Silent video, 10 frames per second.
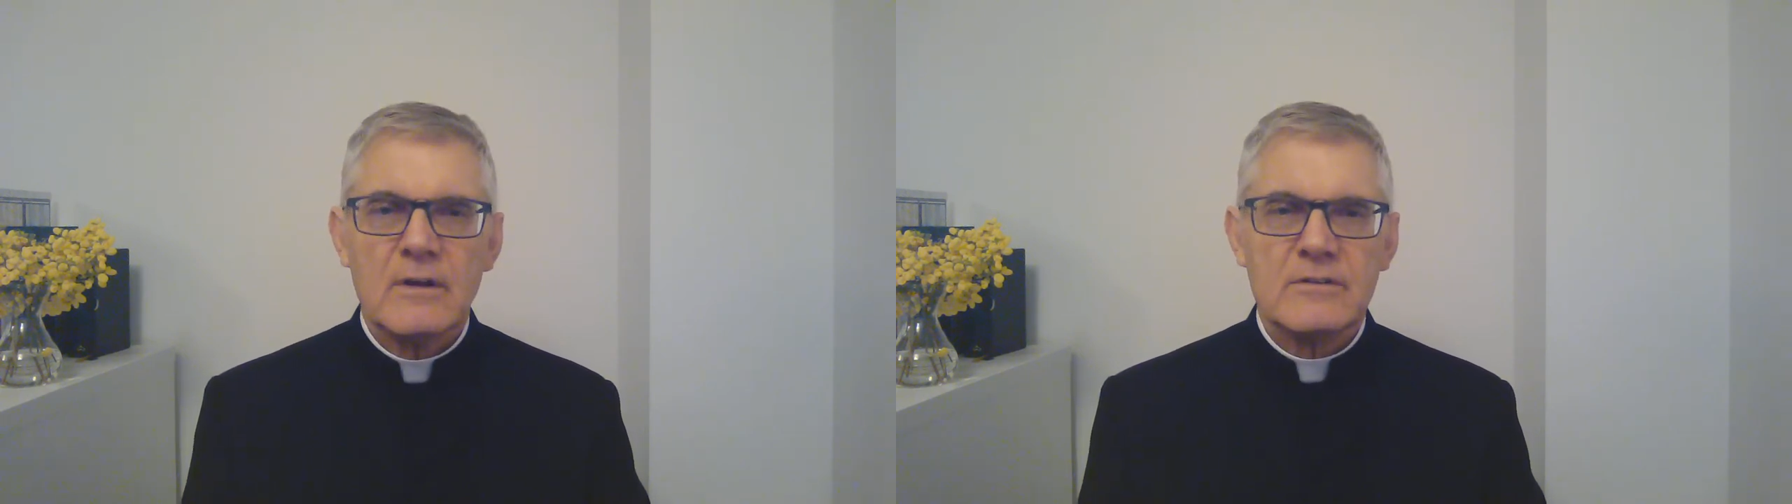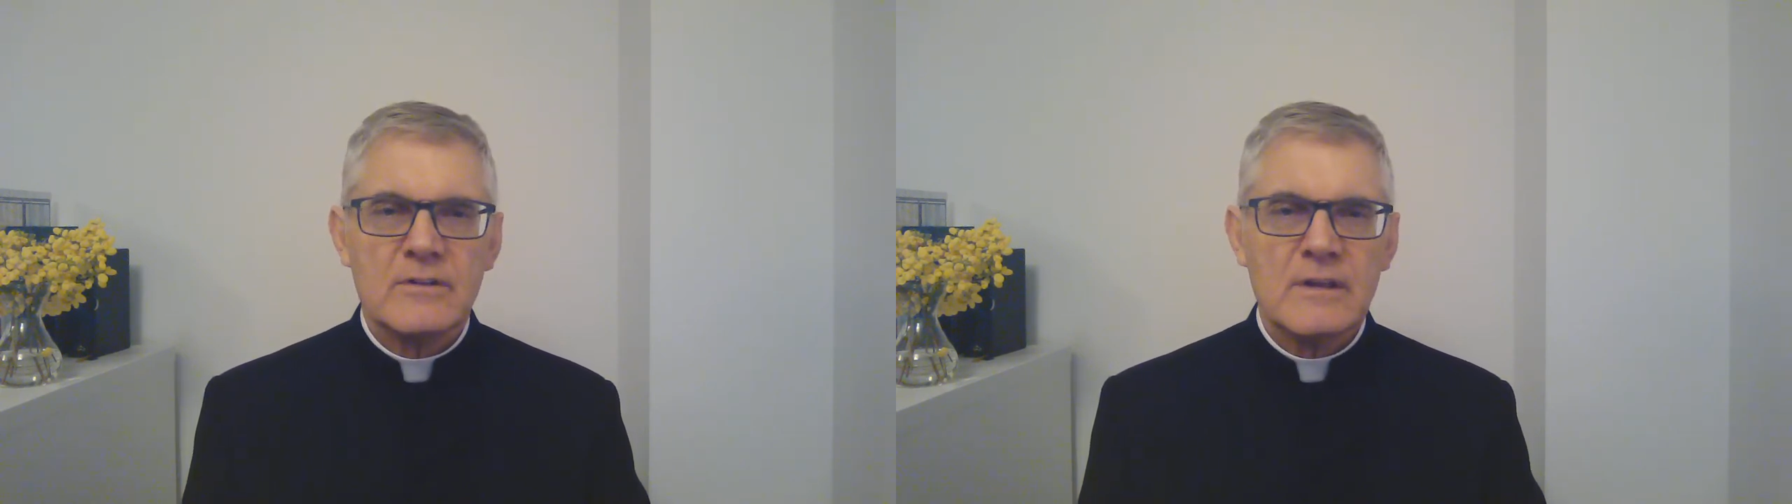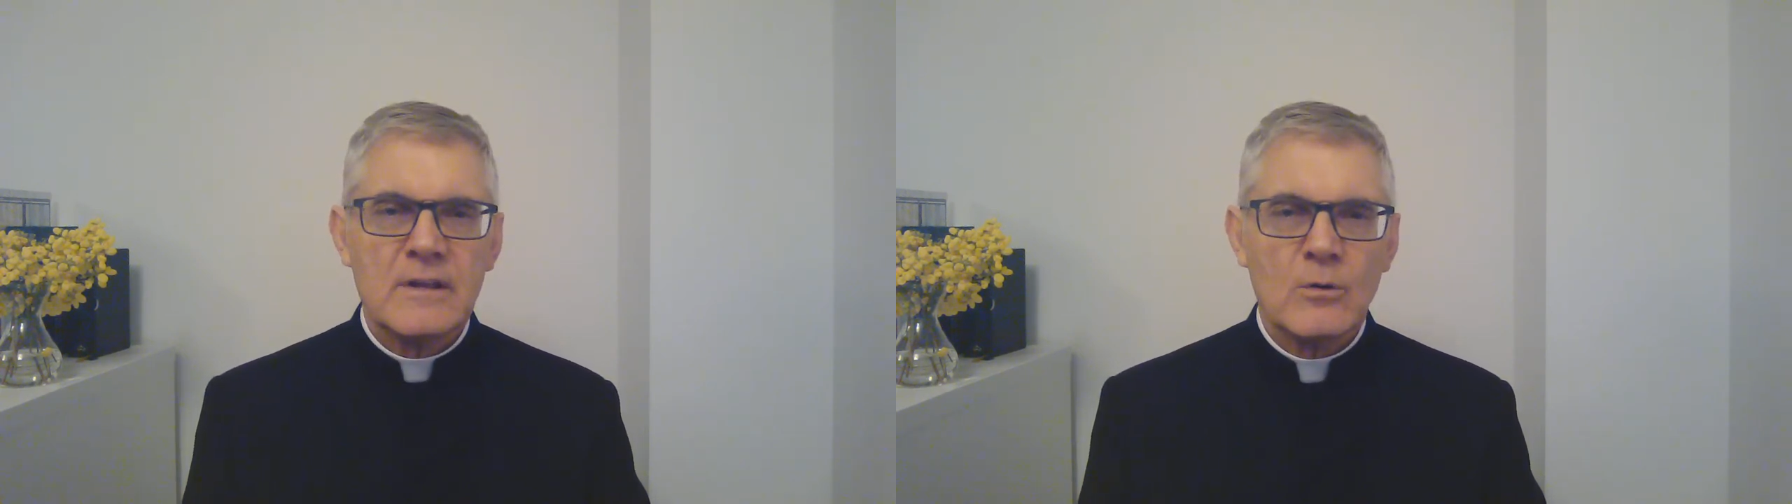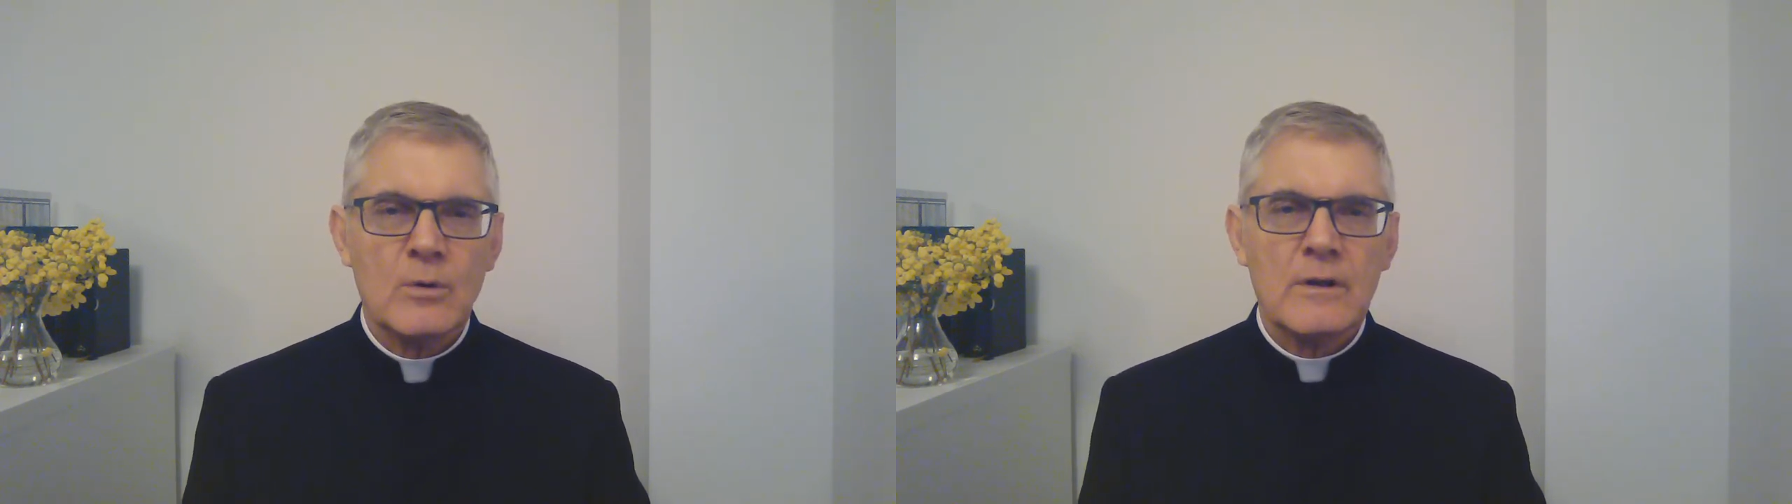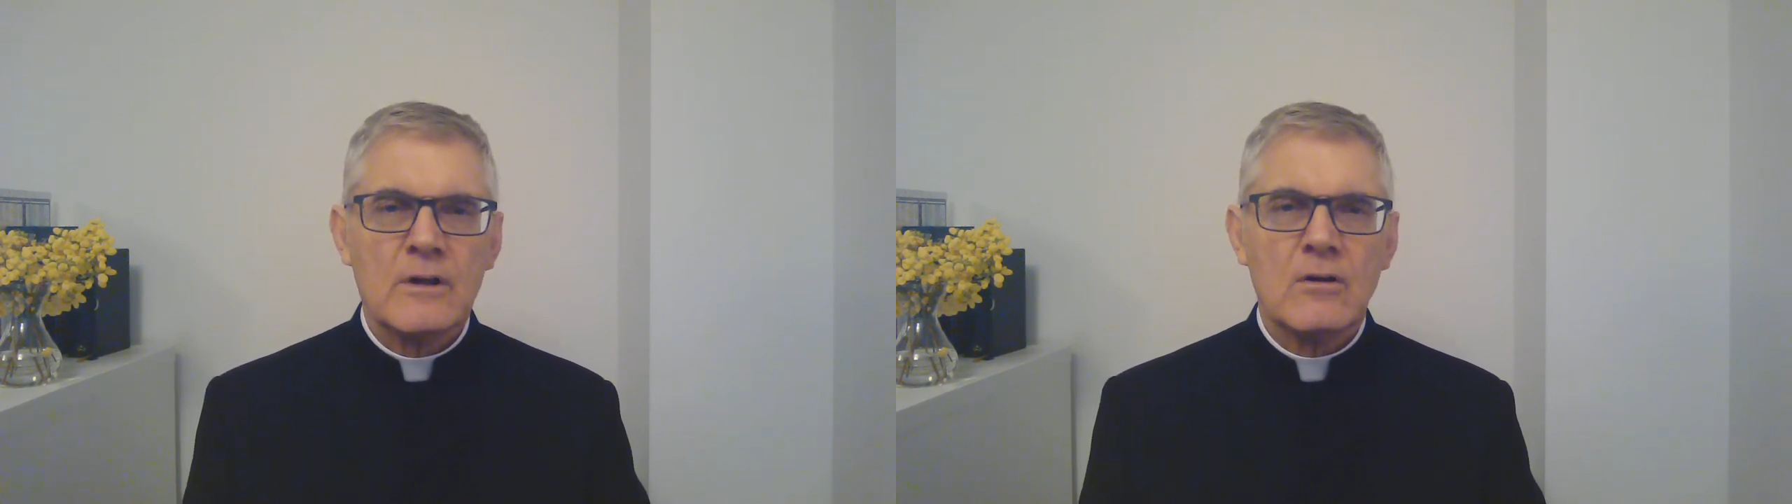is
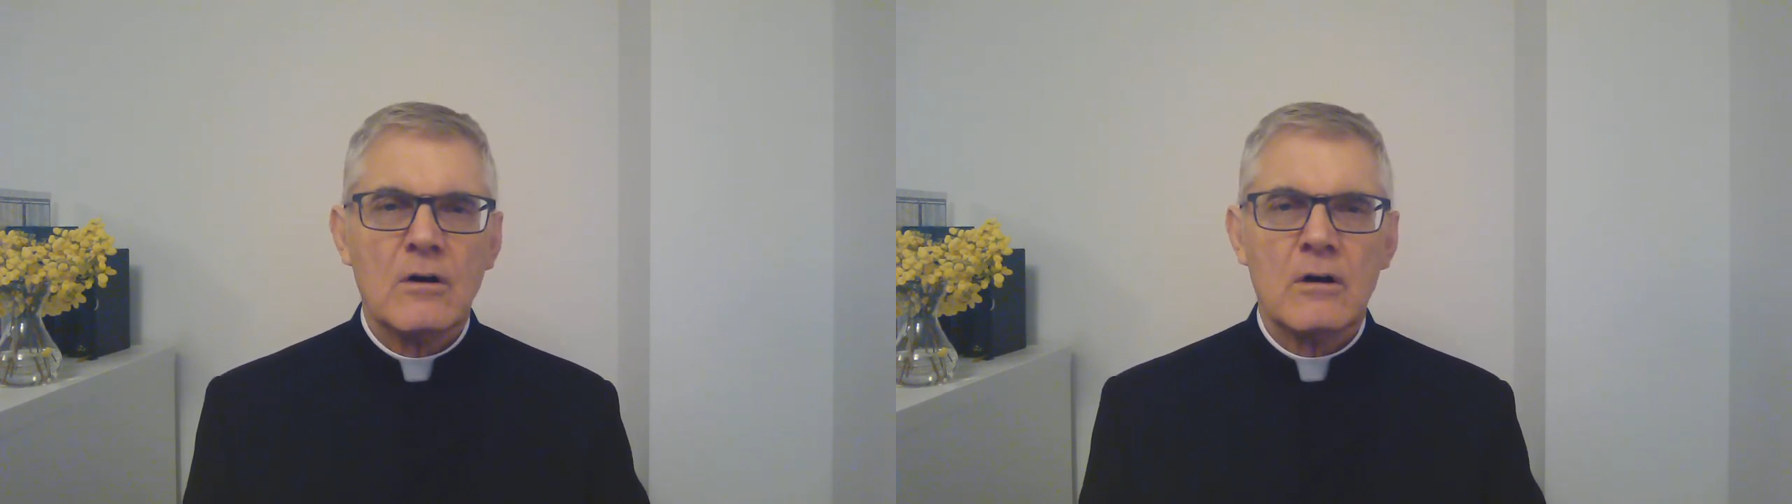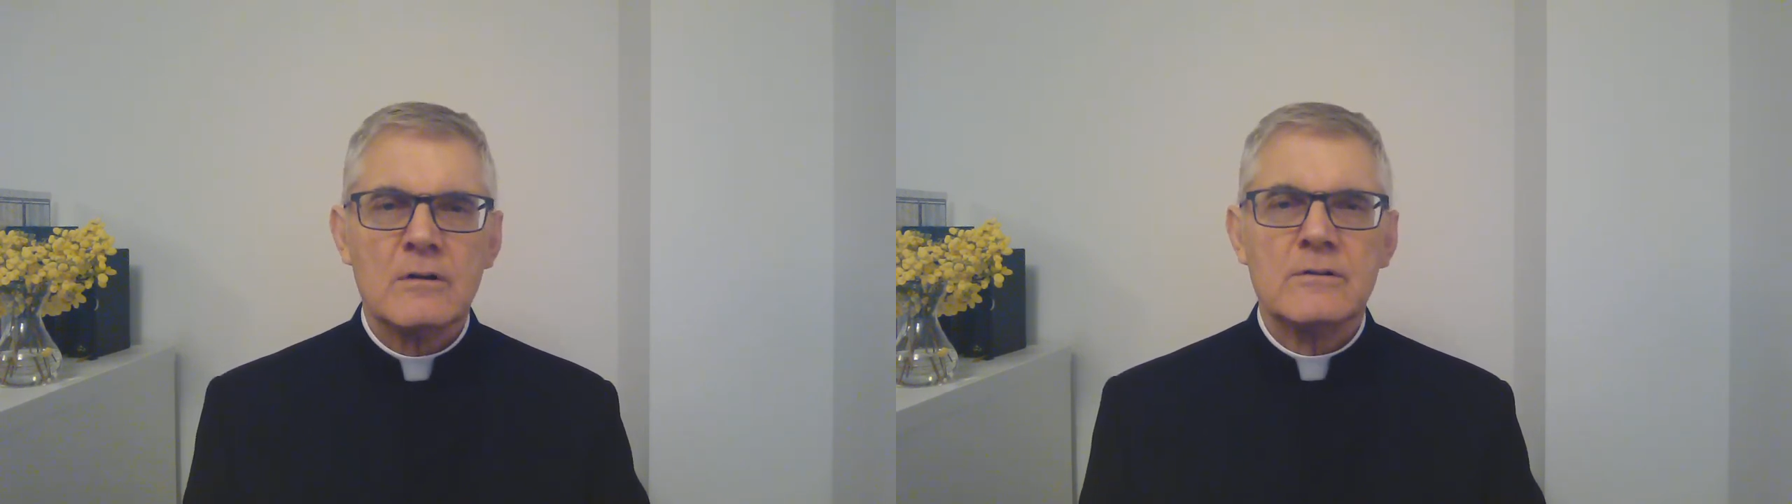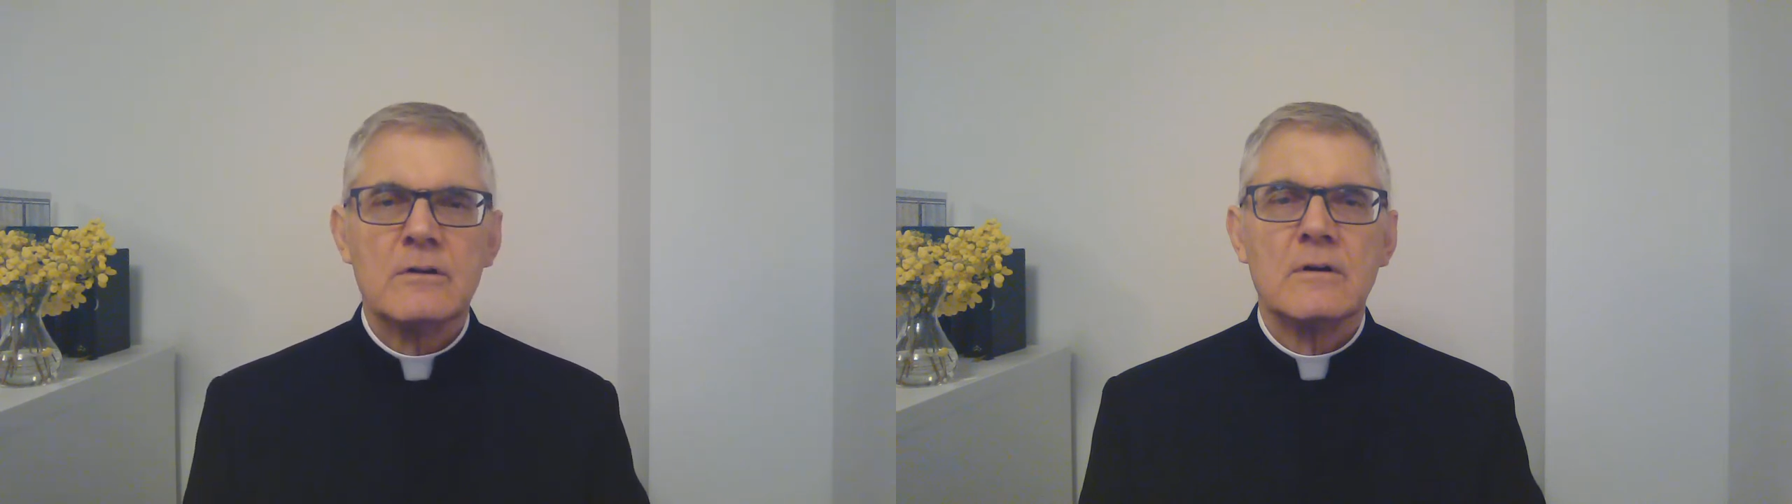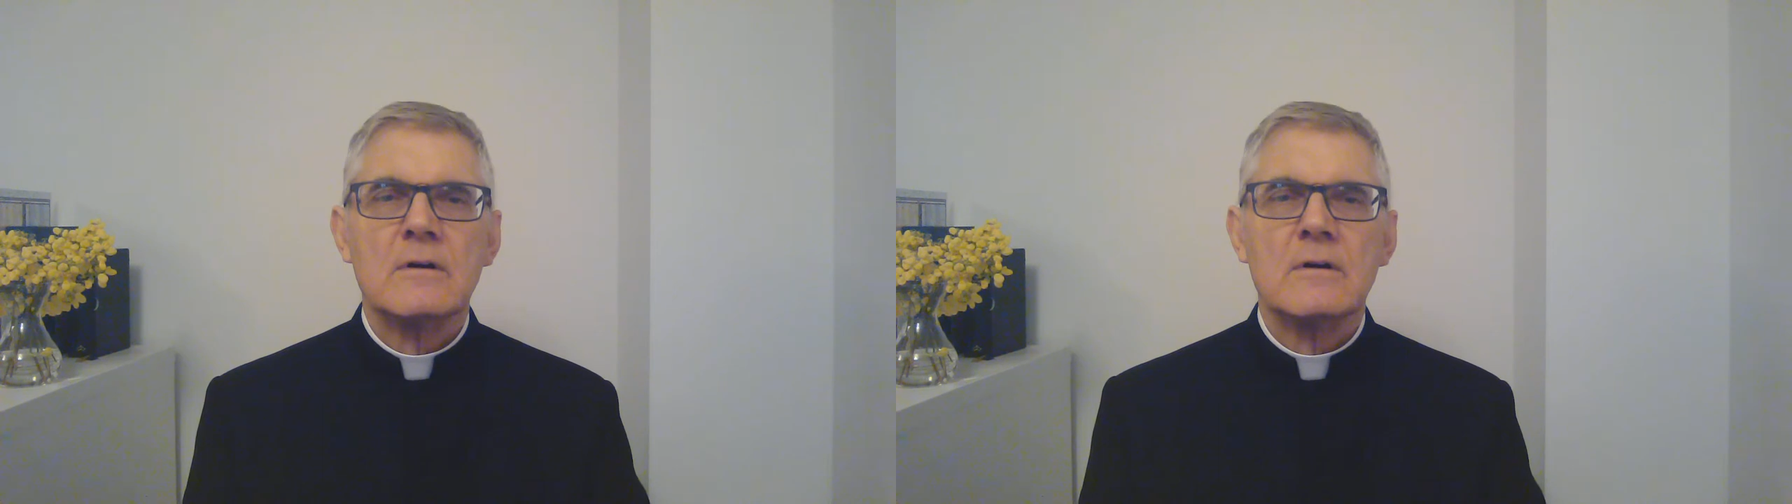equally God